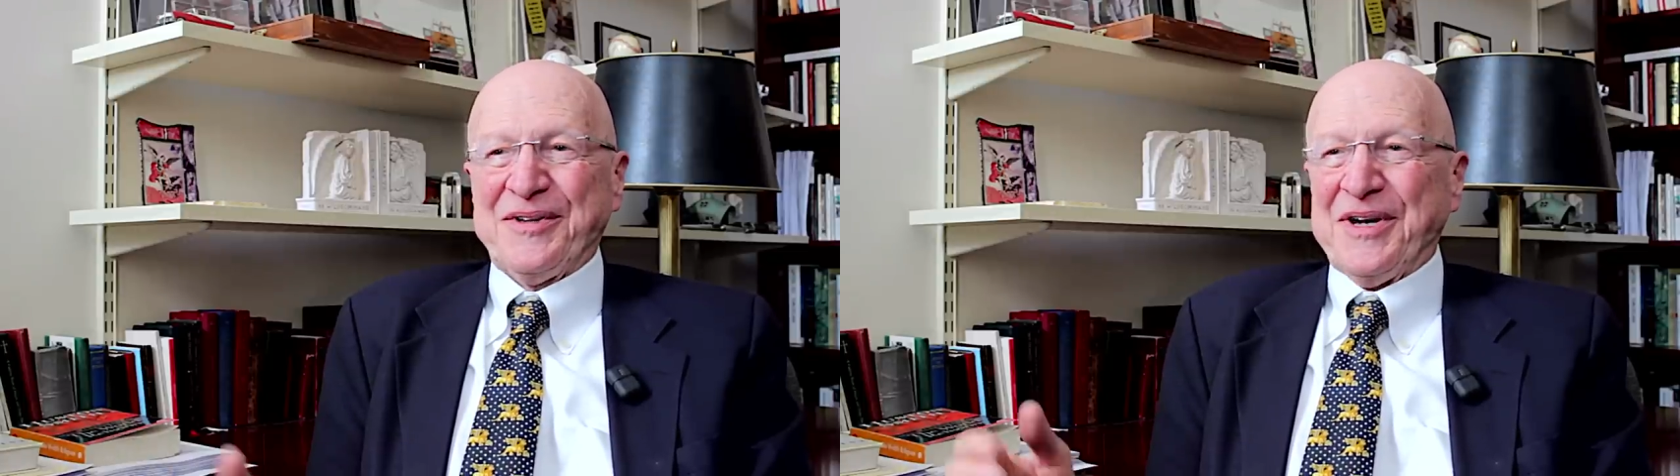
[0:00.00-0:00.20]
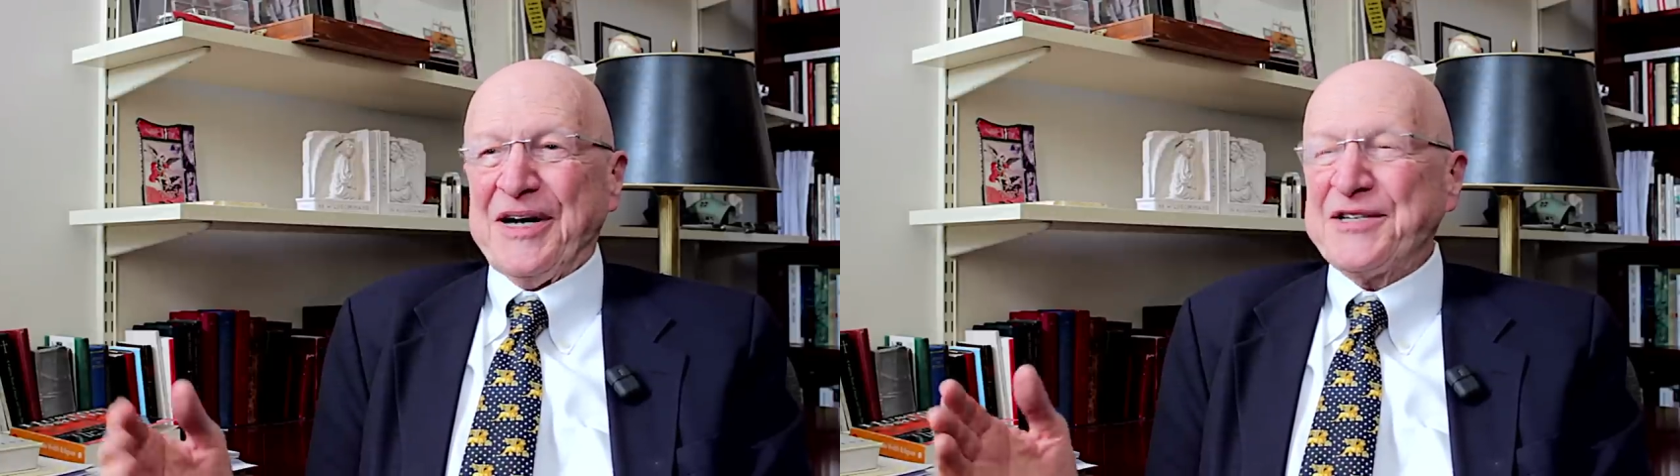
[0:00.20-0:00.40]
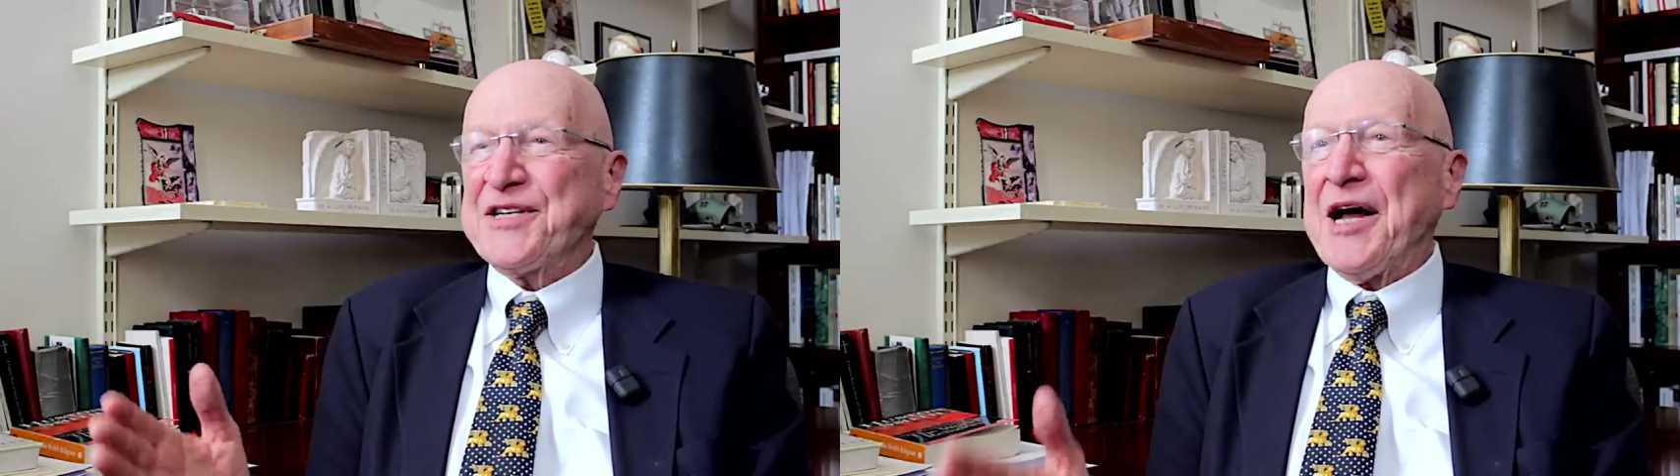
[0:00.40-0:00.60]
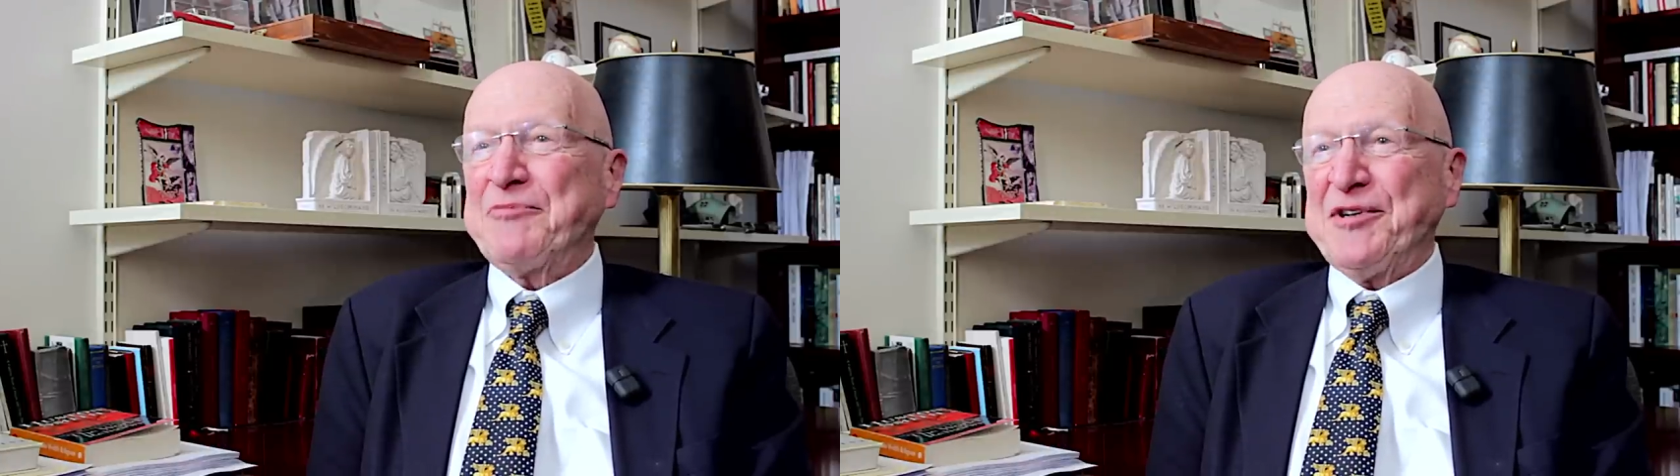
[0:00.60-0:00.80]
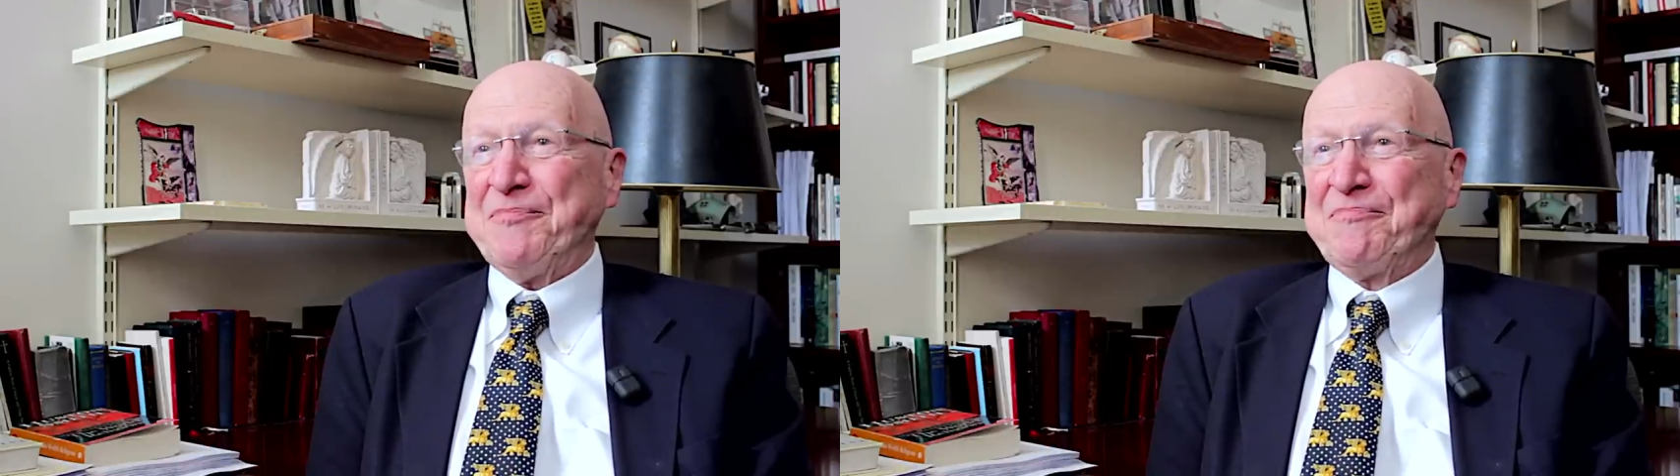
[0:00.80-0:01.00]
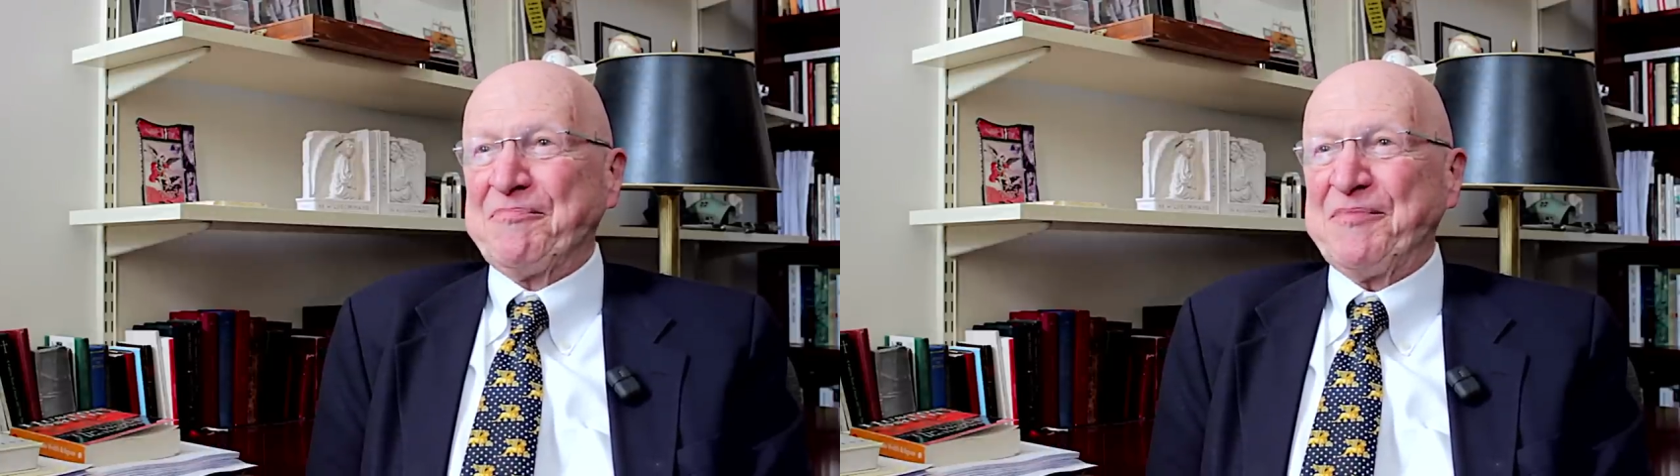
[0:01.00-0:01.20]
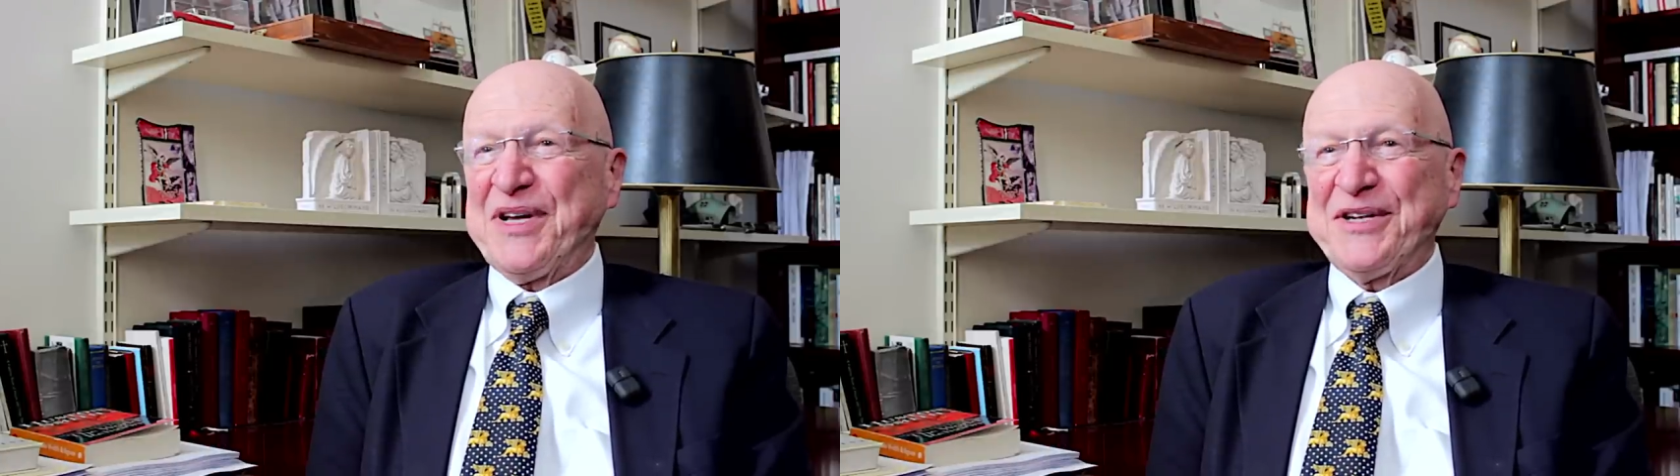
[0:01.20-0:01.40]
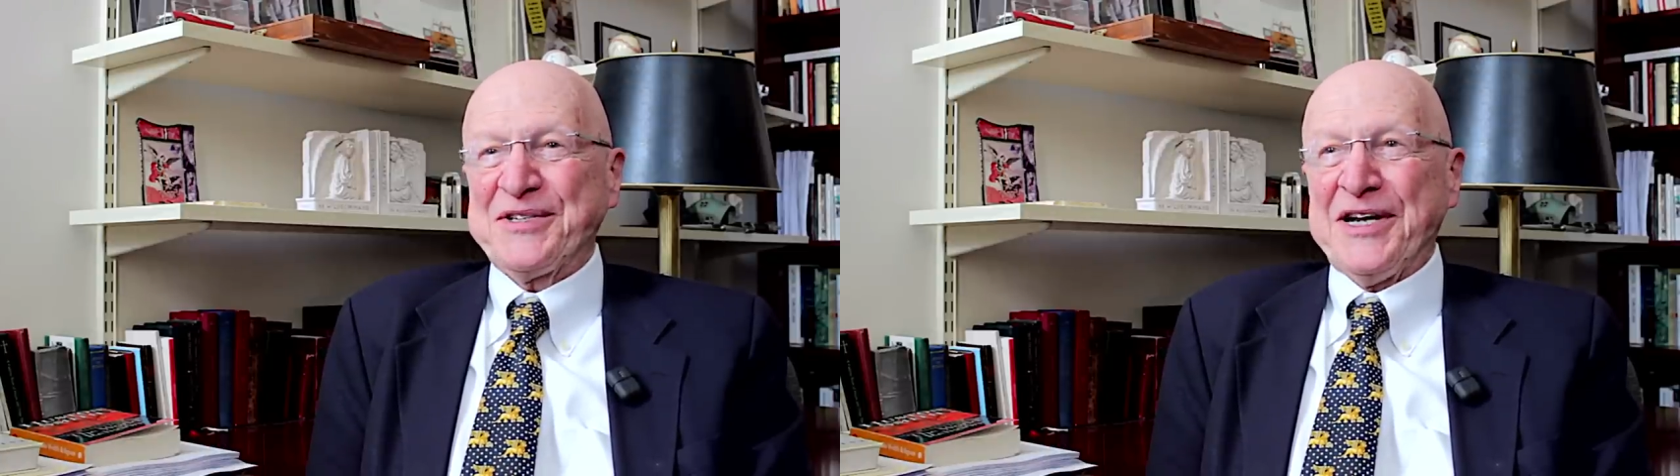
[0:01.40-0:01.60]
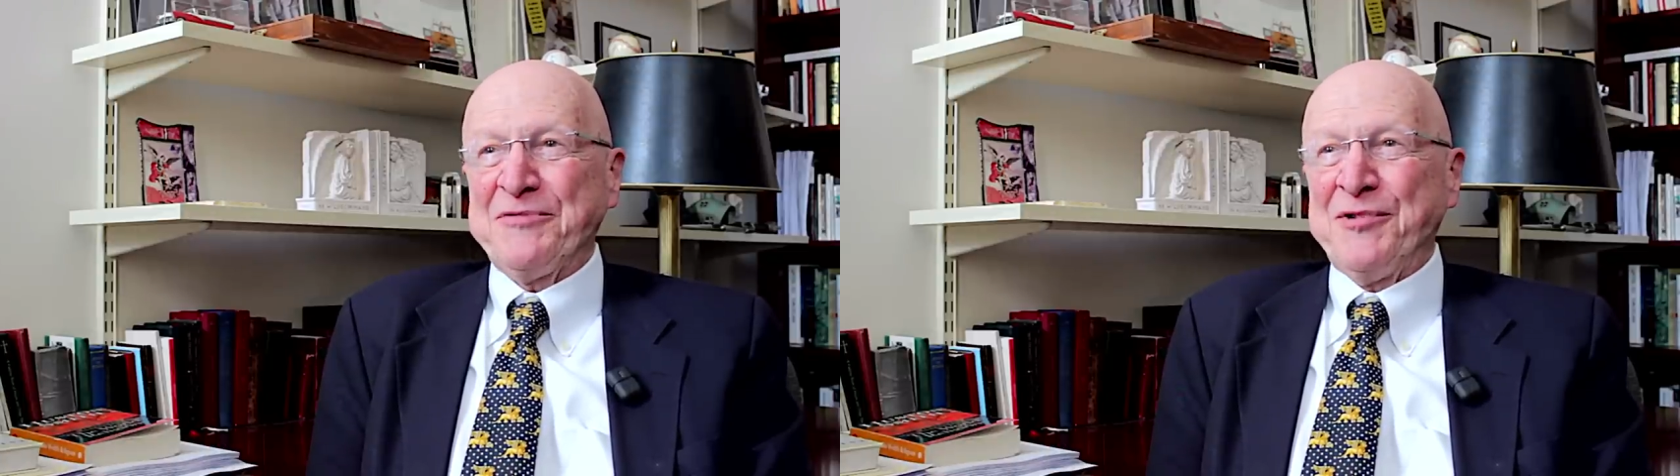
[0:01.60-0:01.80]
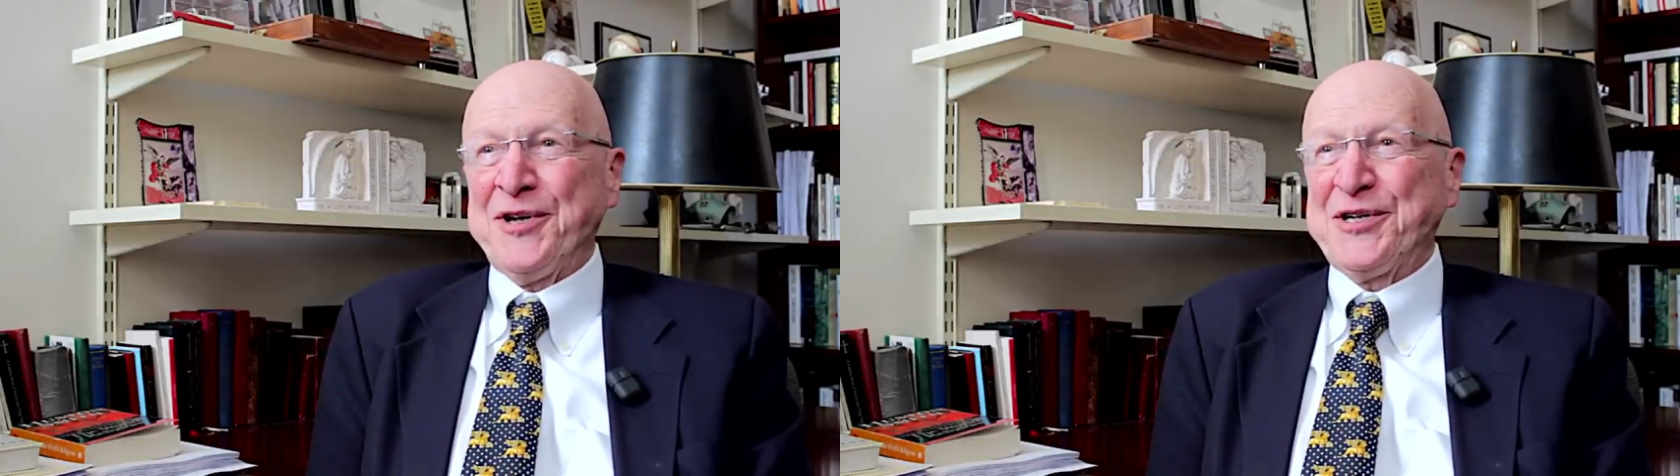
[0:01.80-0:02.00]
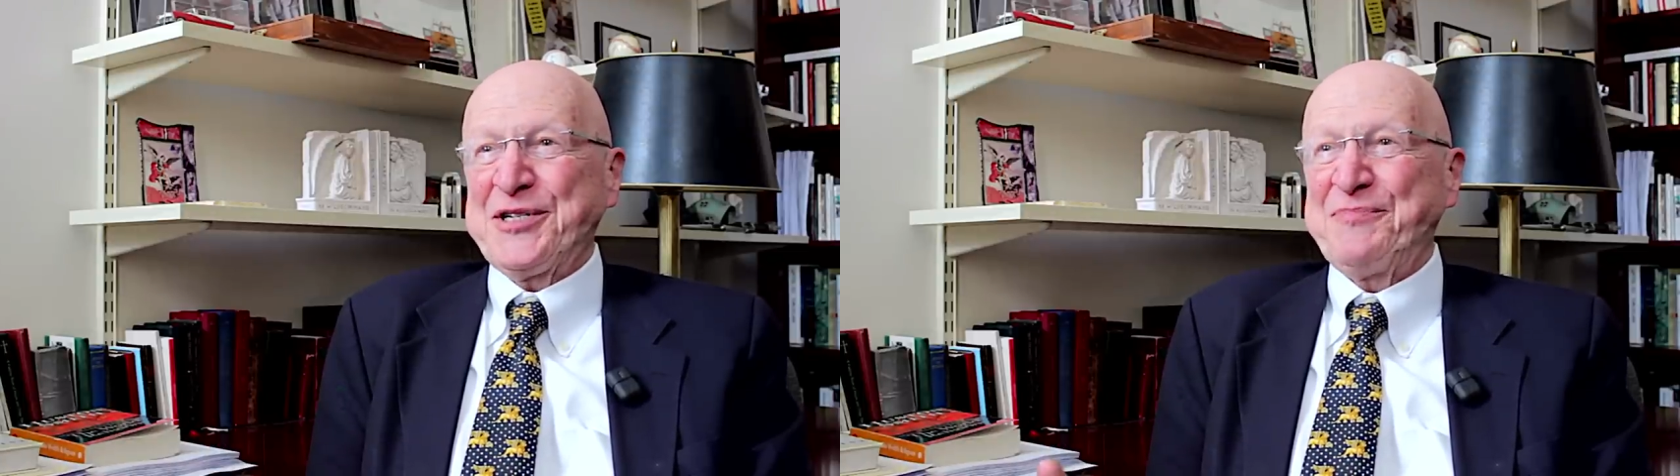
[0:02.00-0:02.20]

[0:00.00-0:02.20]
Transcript: God stopped him because God wanted a